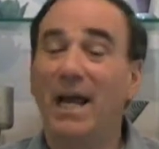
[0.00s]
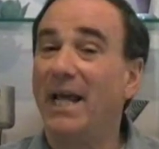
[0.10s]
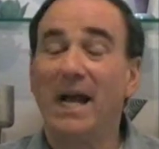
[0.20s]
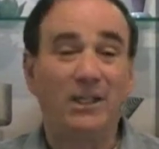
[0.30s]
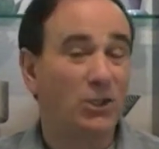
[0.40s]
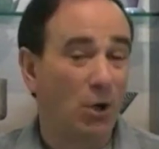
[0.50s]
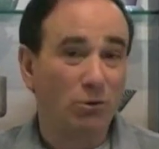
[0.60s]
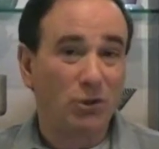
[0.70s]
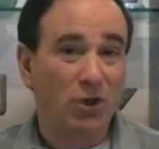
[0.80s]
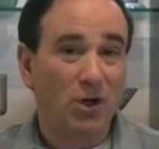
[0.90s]
and I don't
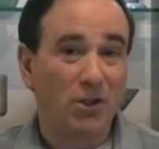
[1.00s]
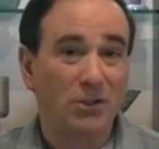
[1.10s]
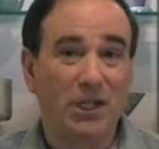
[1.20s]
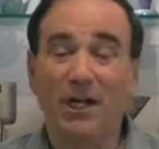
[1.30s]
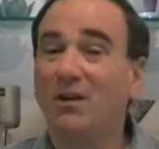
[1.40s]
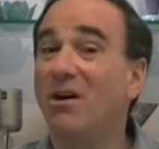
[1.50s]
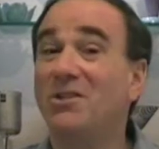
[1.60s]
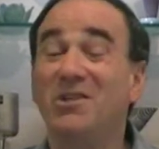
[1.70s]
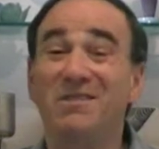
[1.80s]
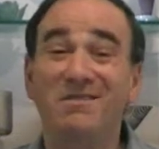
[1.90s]
charge, and it
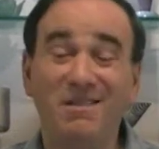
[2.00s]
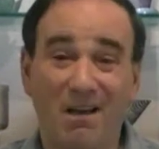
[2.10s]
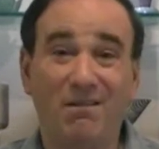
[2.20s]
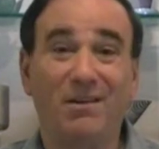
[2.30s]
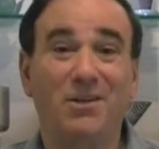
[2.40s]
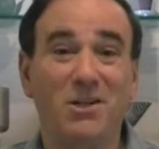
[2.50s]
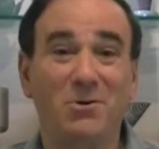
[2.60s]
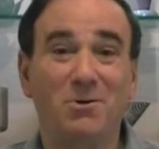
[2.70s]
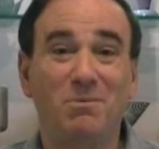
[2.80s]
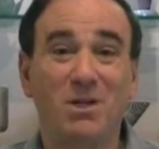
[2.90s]
costs you nothing to
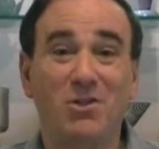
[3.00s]
use me.